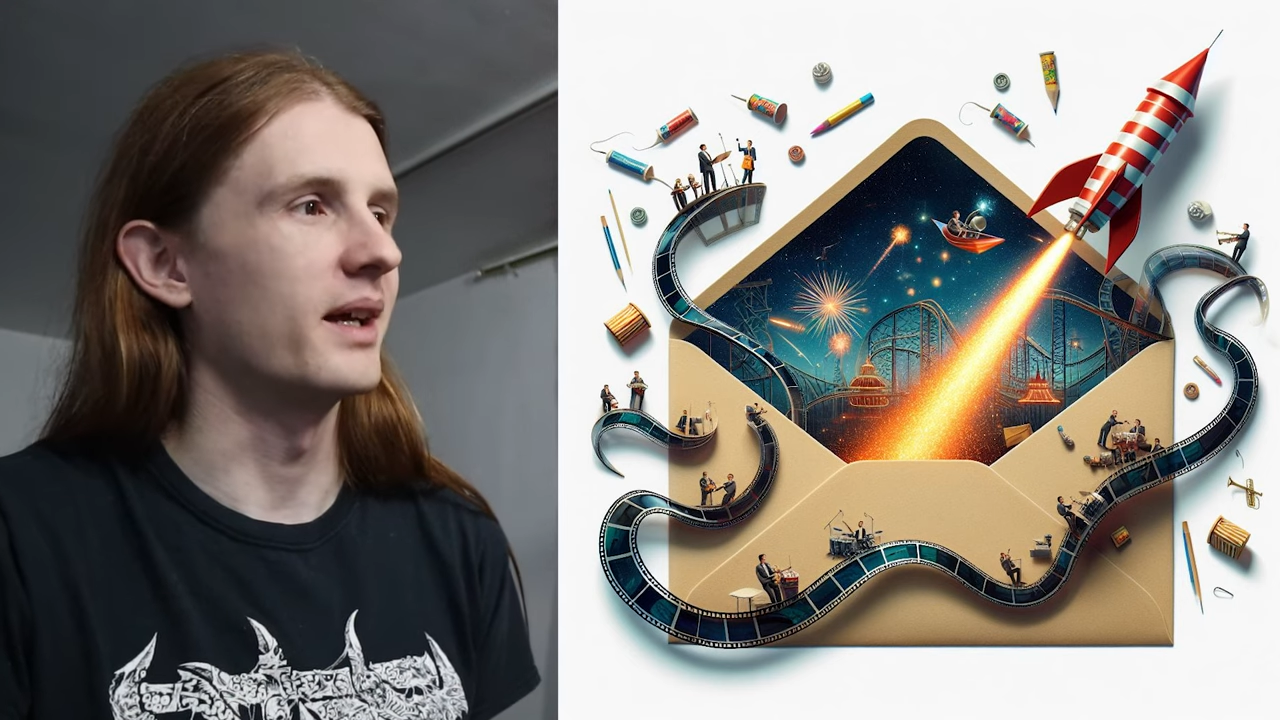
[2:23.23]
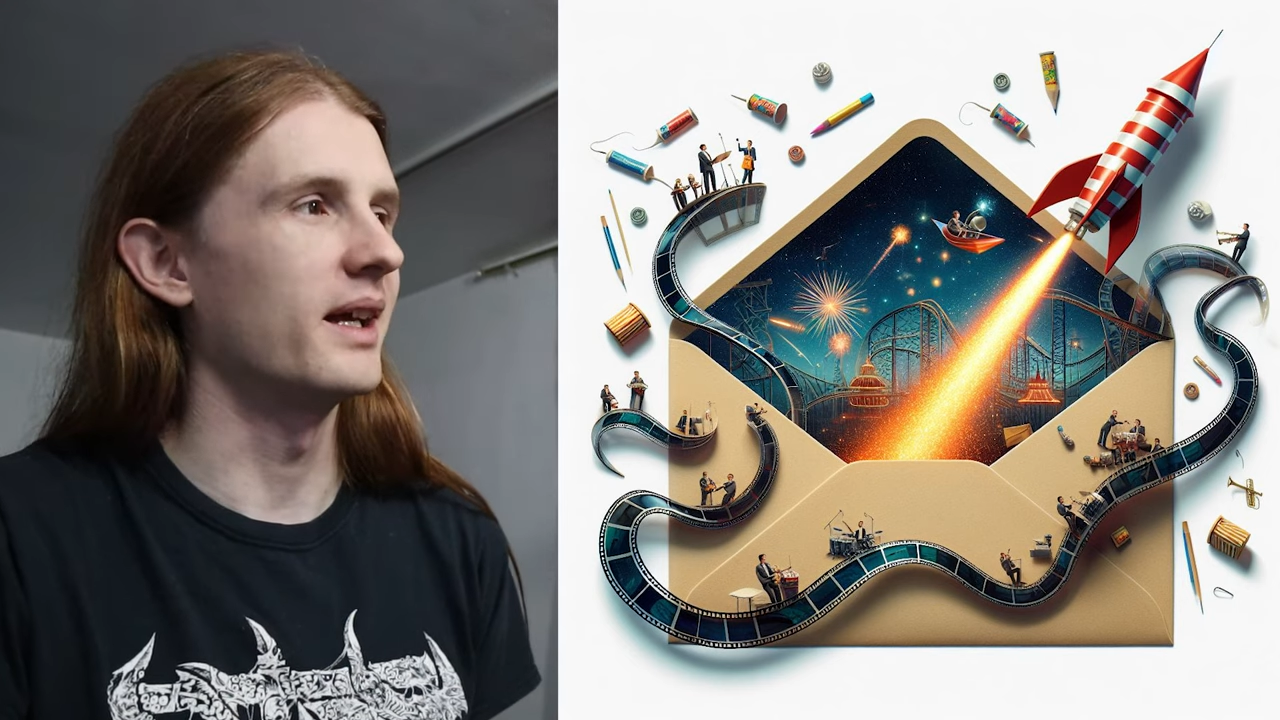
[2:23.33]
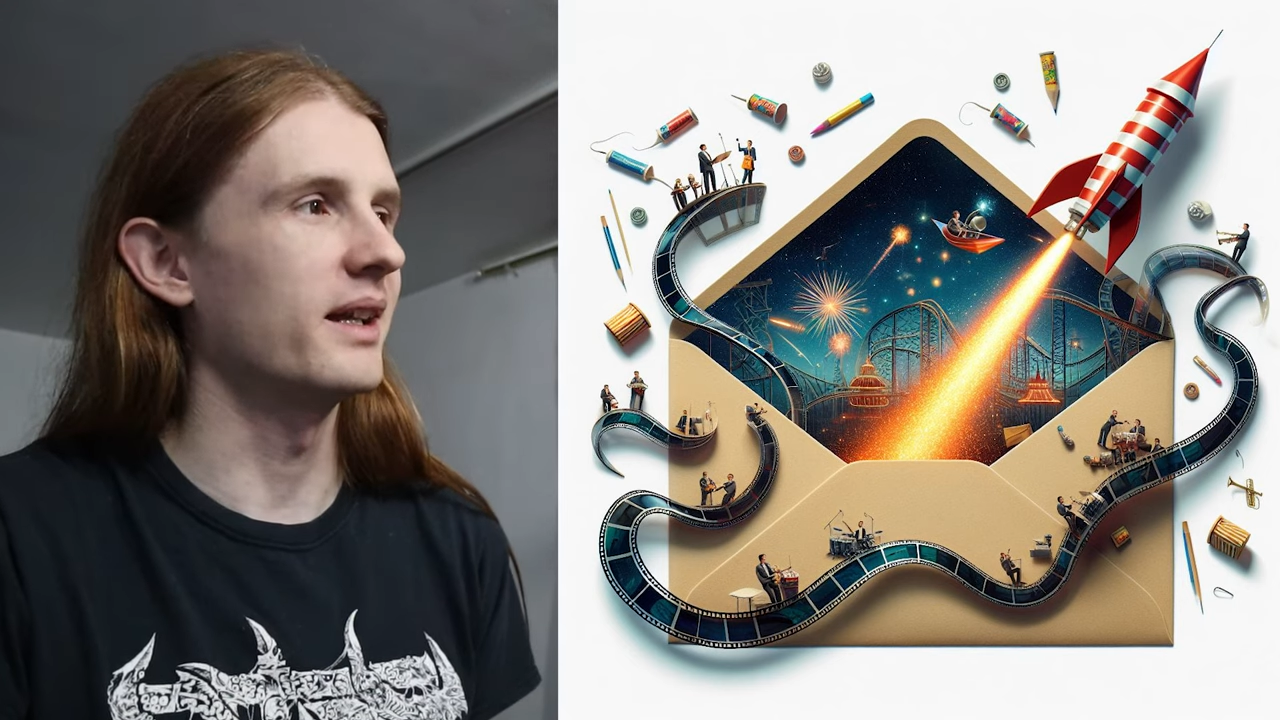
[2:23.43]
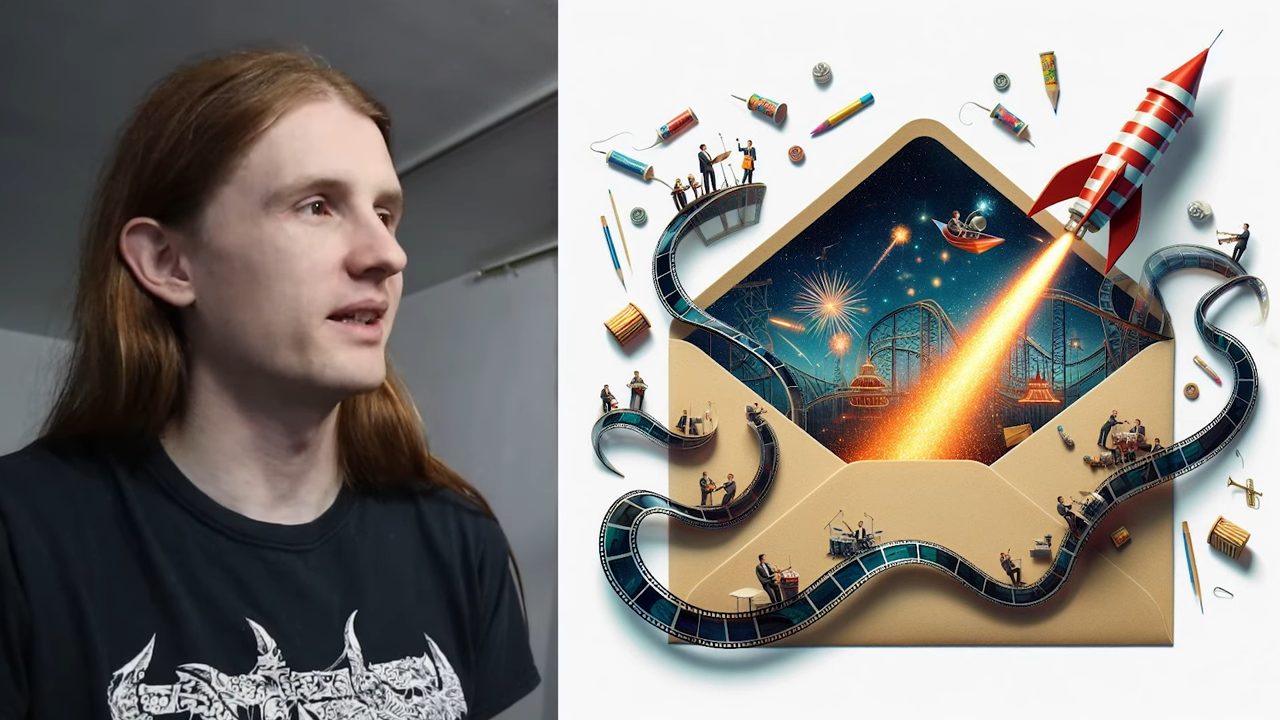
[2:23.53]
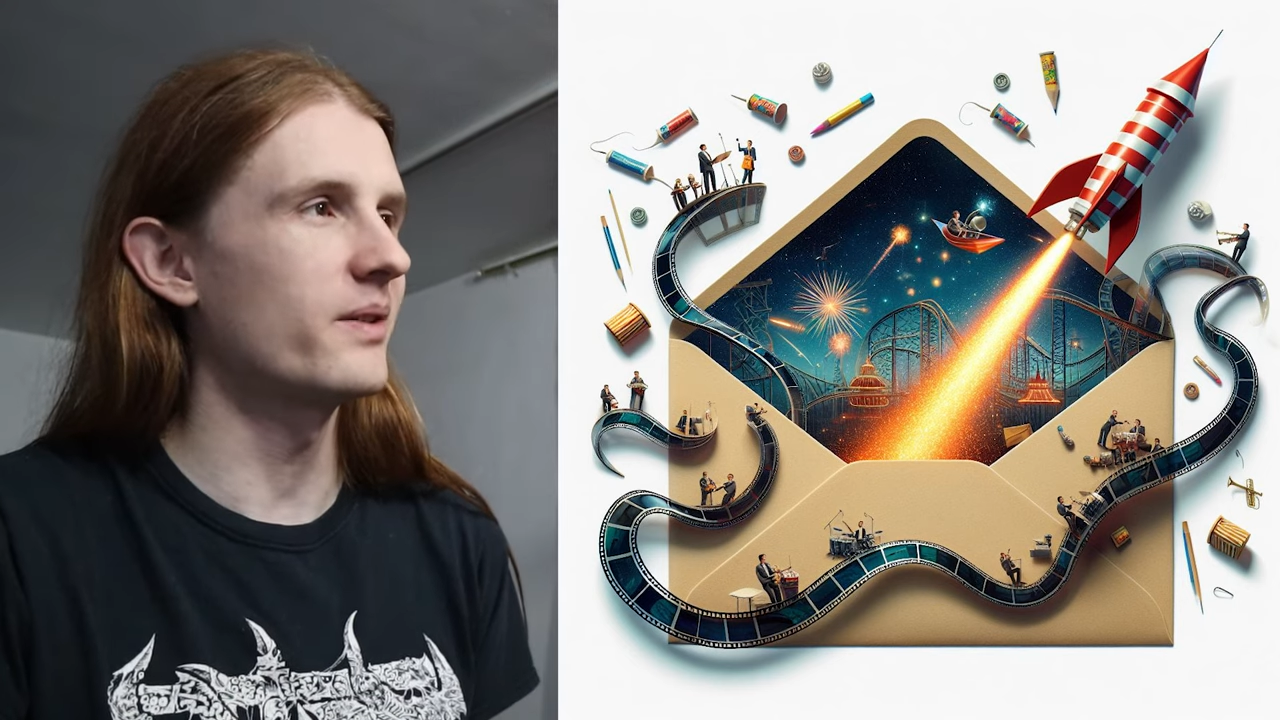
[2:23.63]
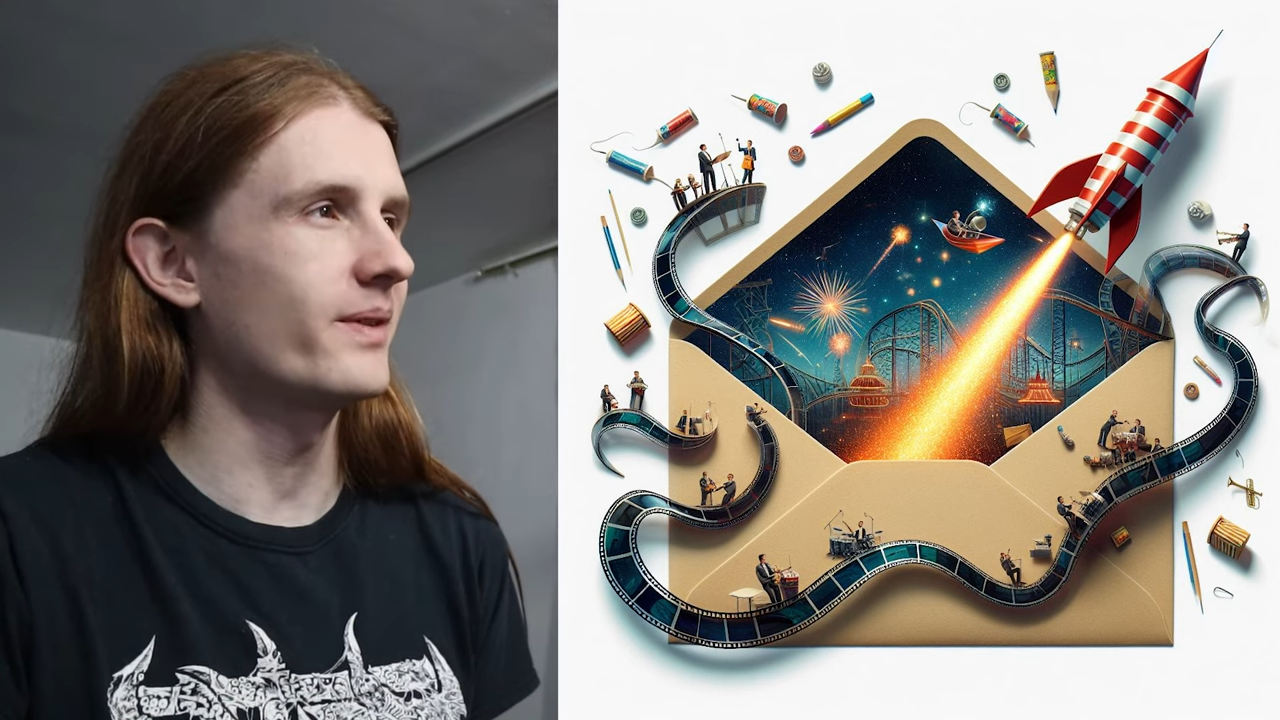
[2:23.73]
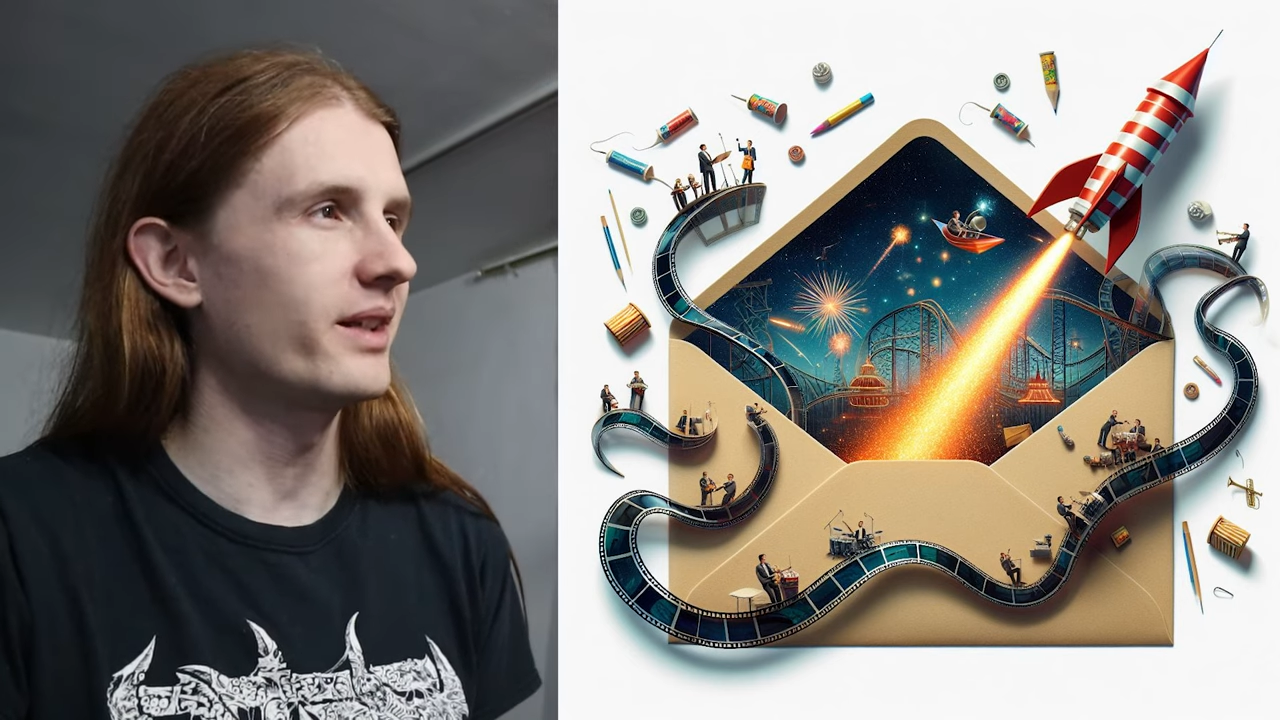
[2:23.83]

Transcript: and I don't